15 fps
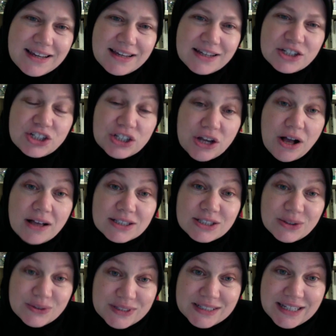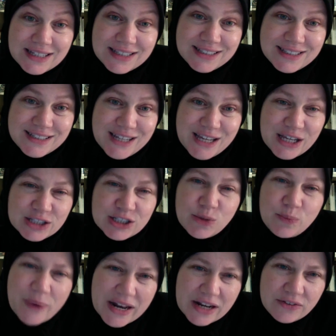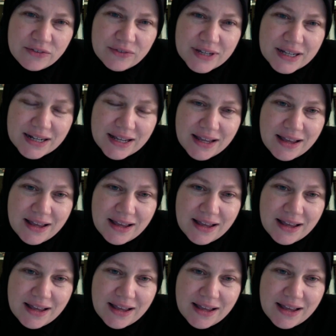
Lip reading: she also seeks to benefit